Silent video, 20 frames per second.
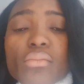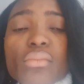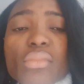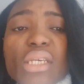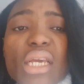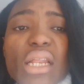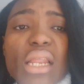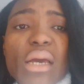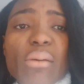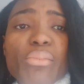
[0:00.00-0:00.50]

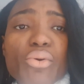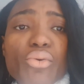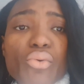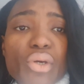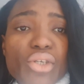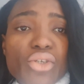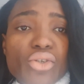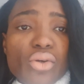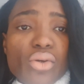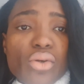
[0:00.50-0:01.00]

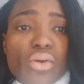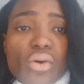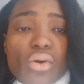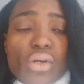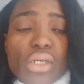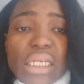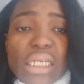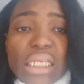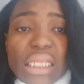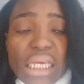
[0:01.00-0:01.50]
elaboration
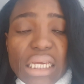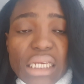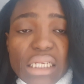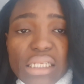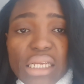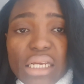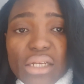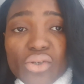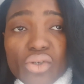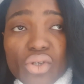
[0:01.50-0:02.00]
on the things
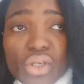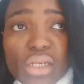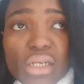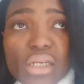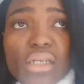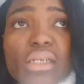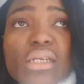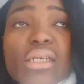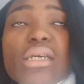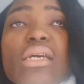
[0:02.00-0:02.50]
that you need.
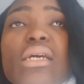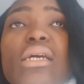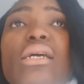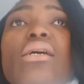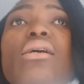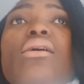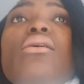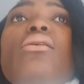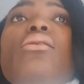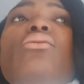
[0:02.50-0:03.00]

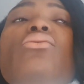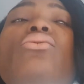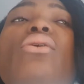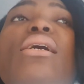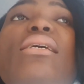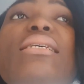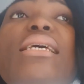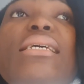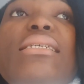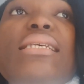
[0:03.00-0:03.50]
So
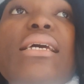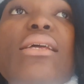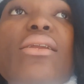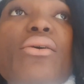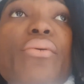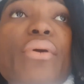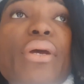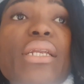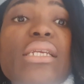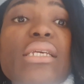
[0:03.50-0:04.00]
as I said
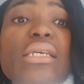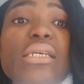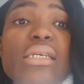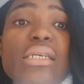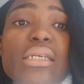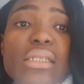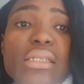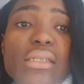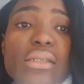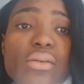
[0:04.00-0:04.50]
already,
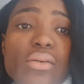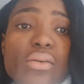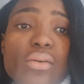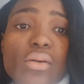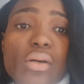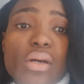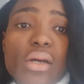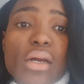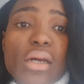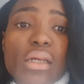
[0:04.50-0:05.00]

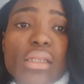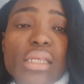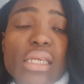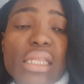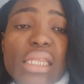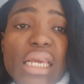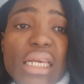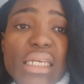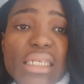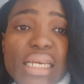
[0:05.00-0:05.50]
the
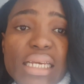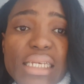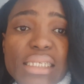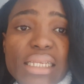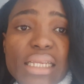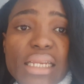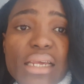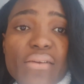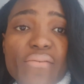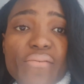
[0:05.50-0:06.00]
things I
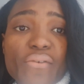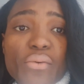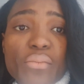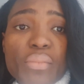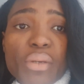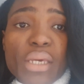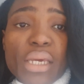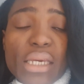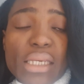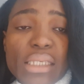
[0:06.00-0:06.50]
stated for
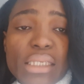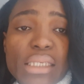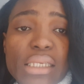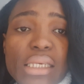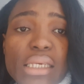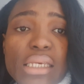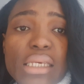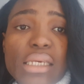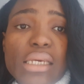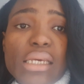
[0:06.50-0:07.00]
BSc
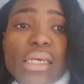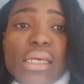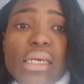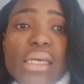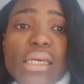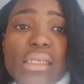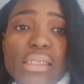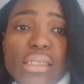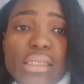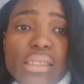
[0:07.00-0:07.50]

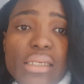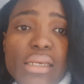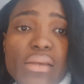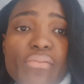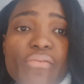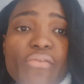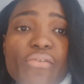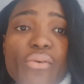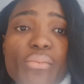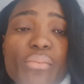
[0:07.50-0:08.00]
is the same
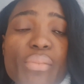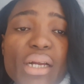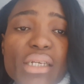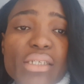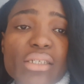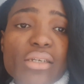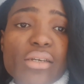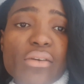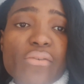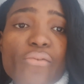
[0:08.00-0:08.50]
for
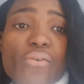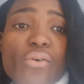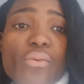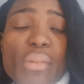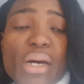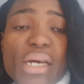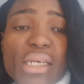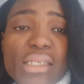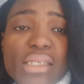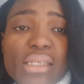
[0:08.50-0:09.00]

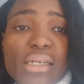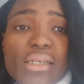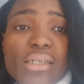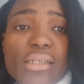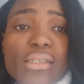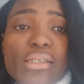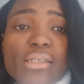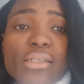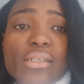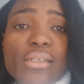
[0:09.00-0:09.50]

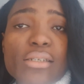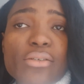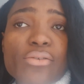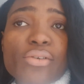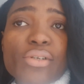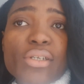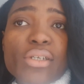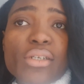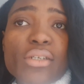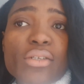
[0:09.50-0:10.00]
master's
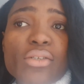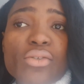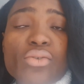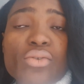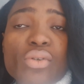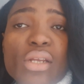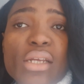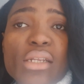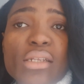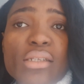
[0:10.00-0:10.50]
degree
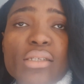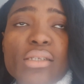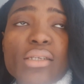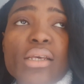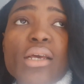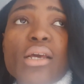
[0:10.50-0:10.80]
students,